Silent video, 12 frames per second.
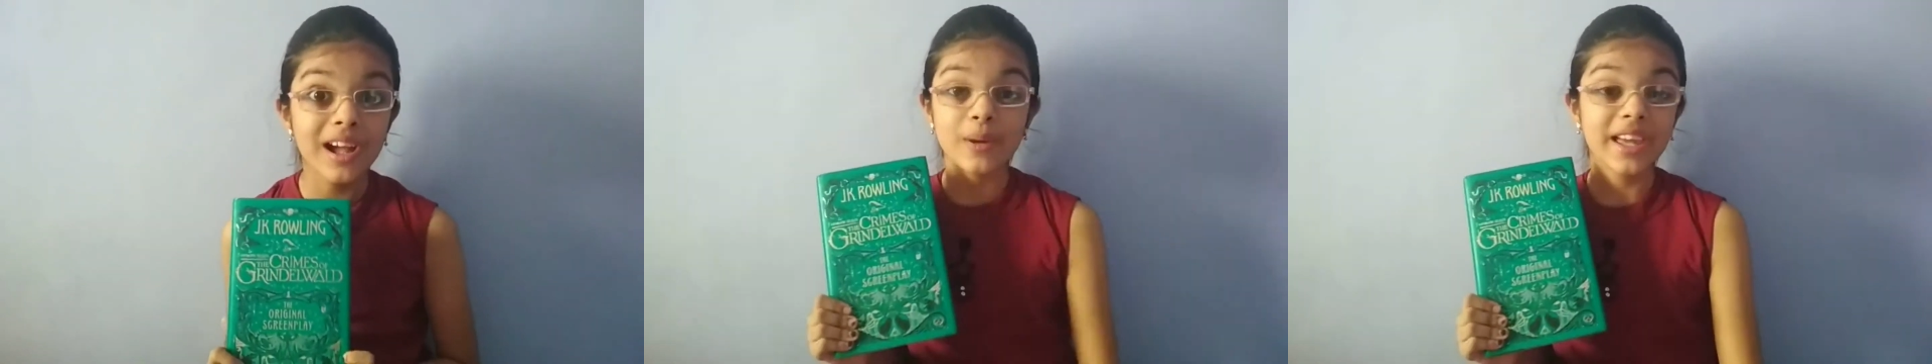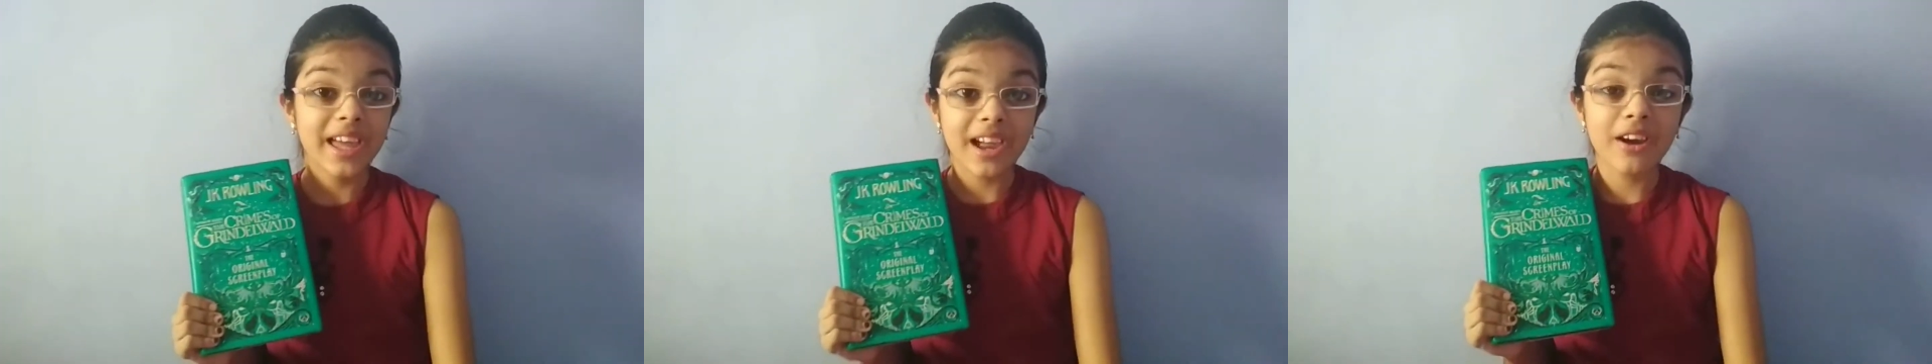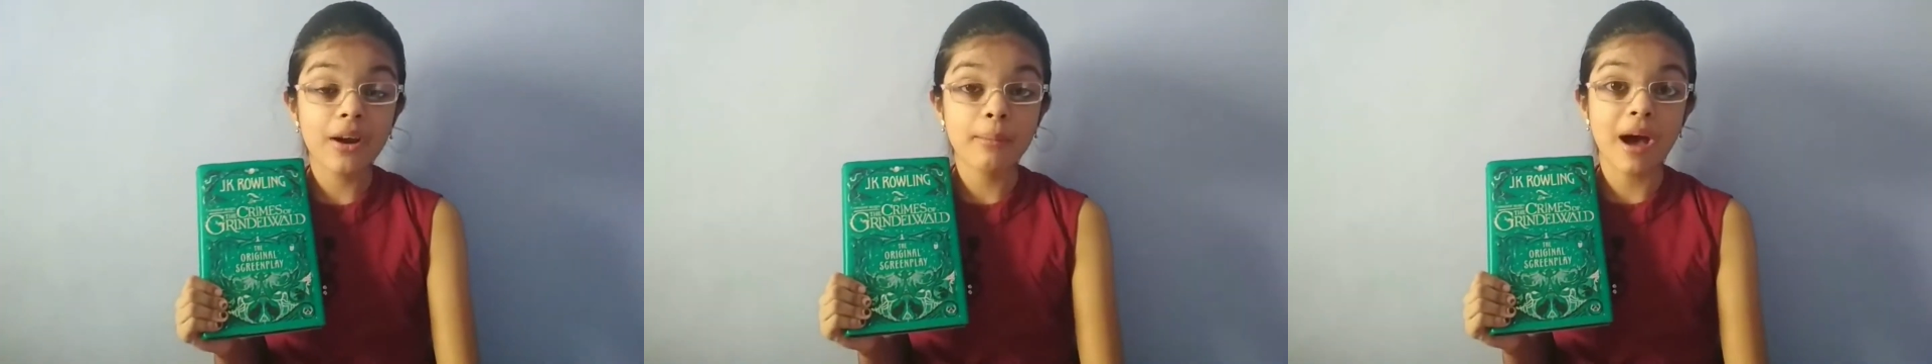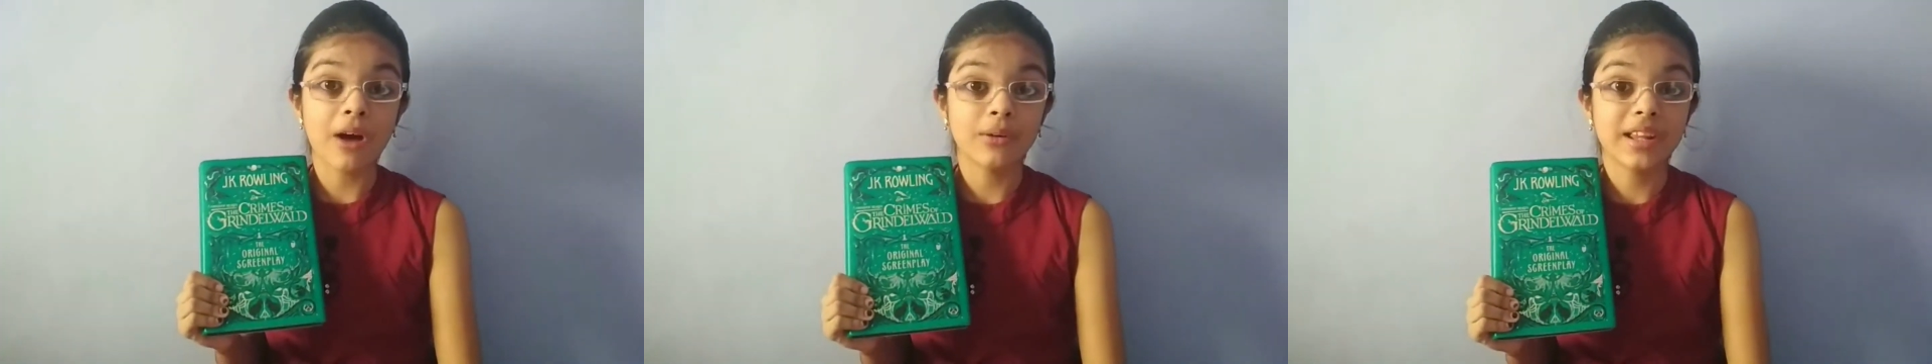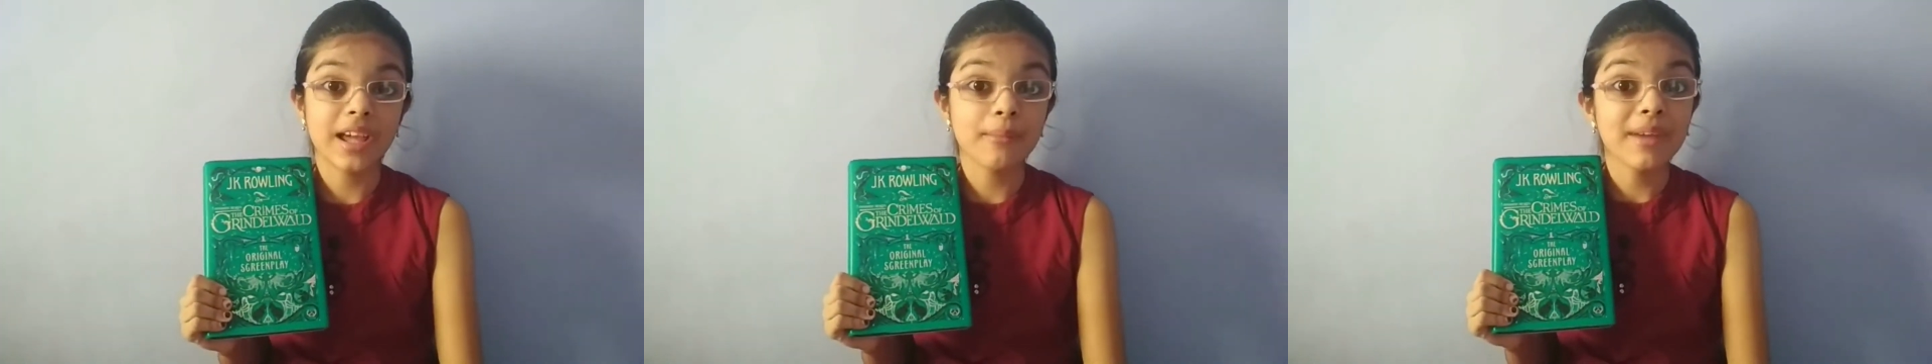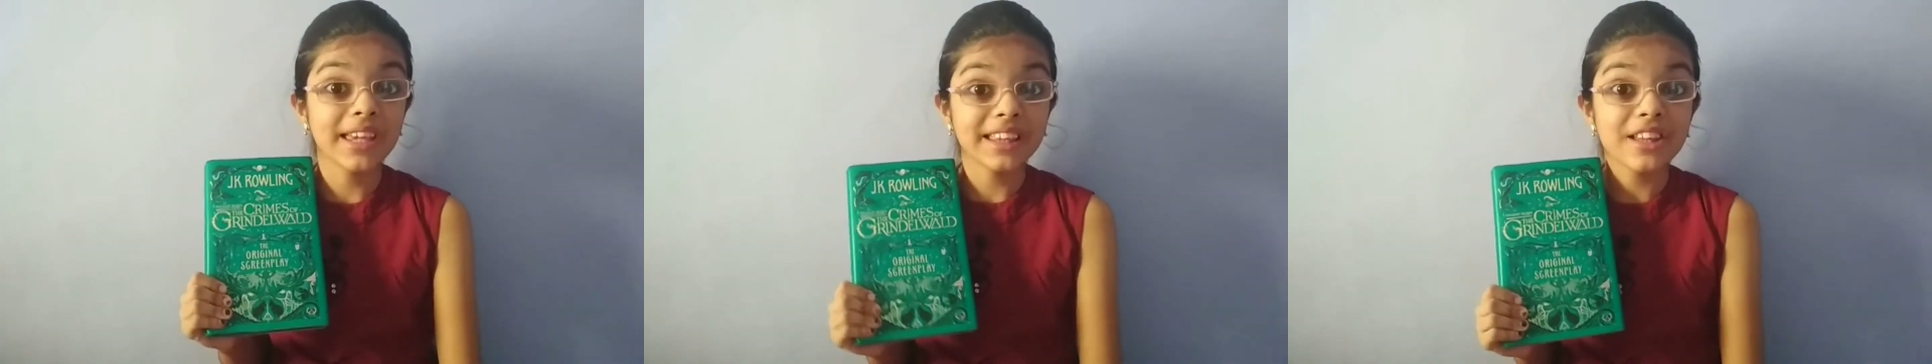We hear about
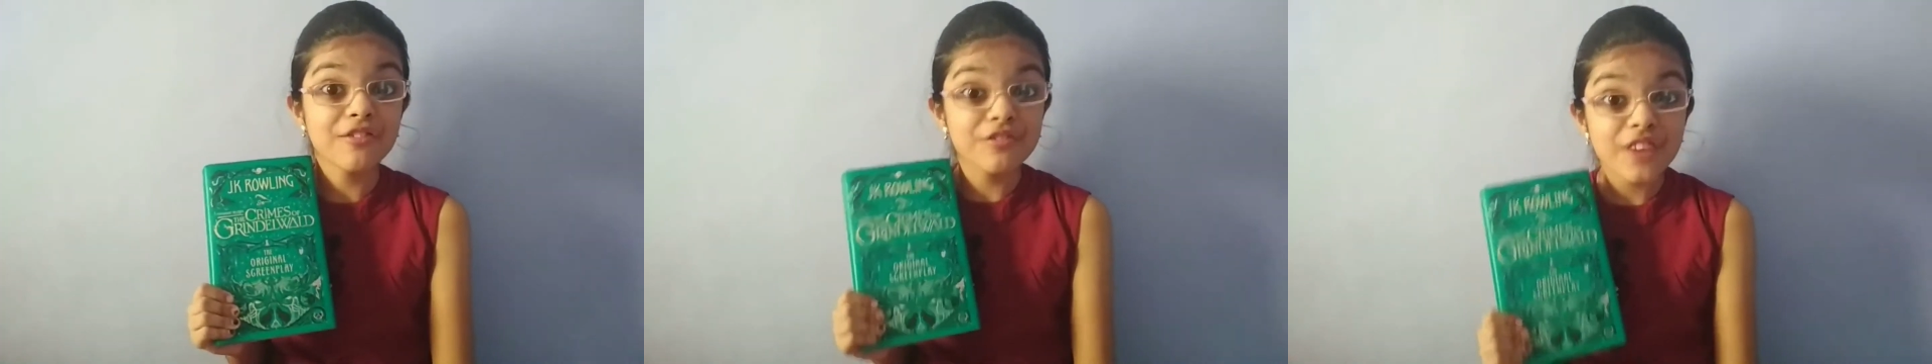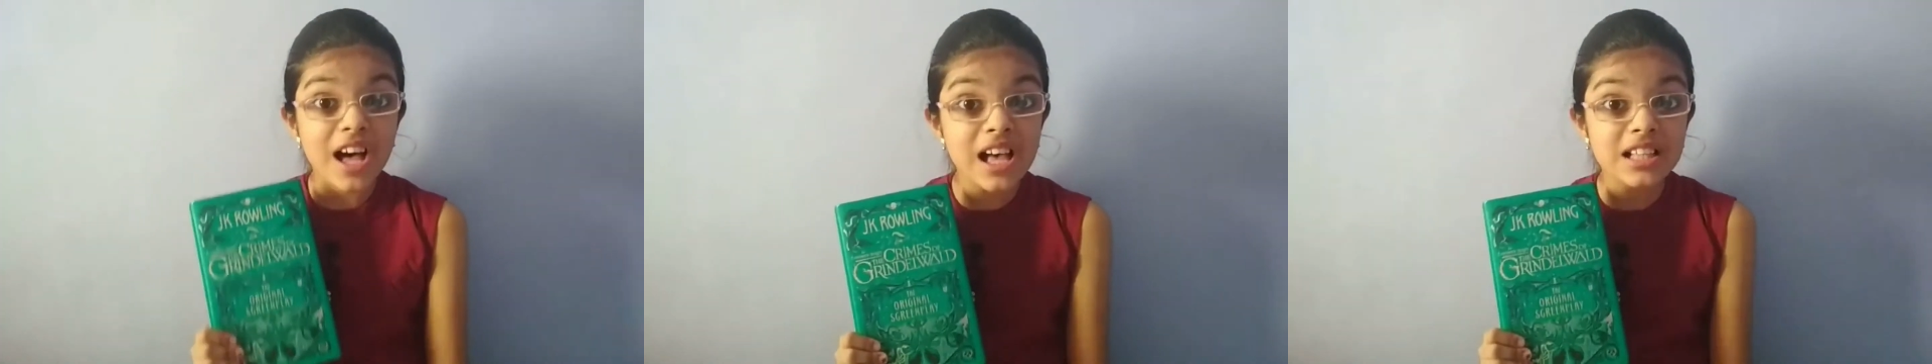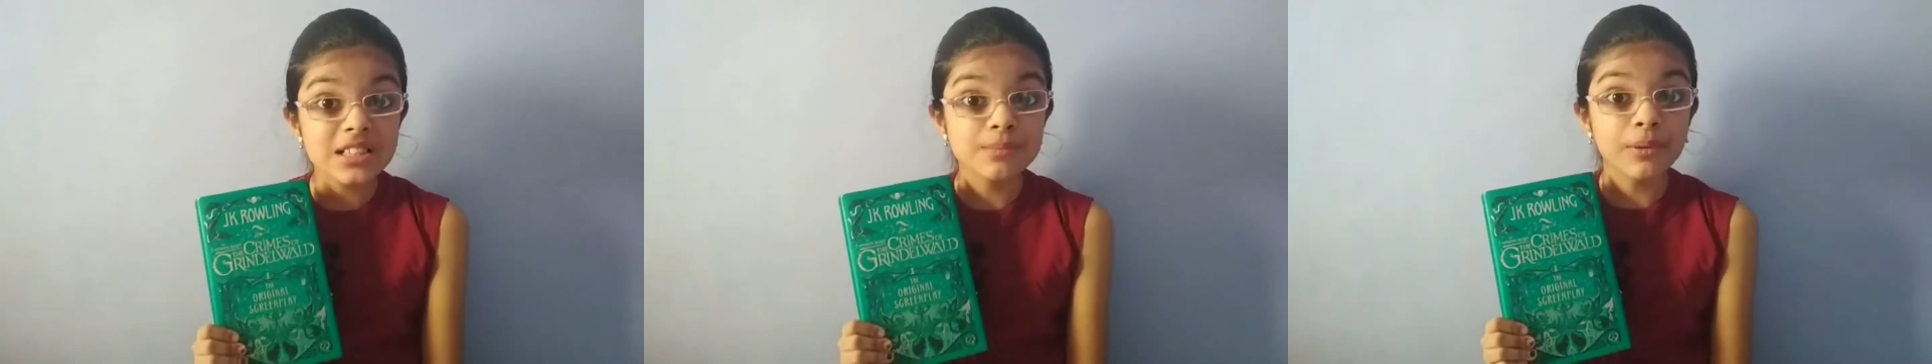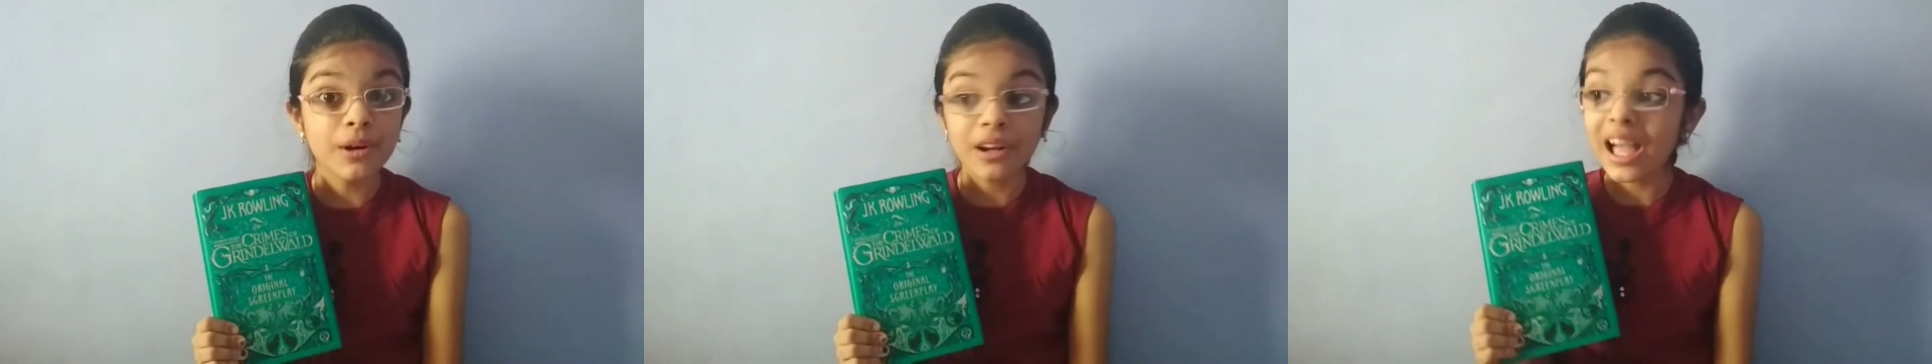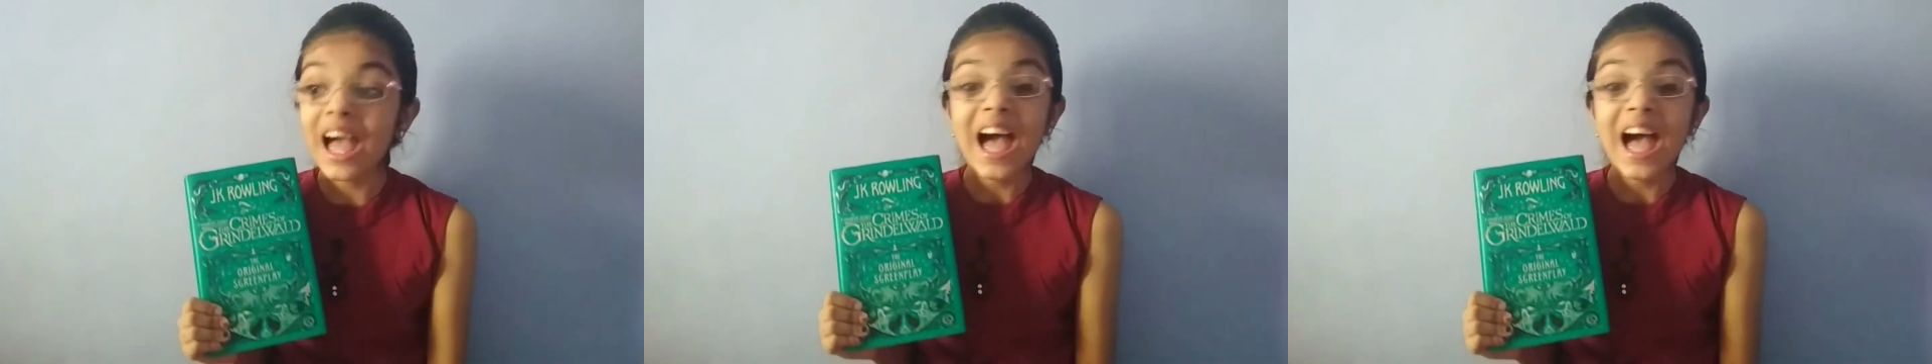him in the first book,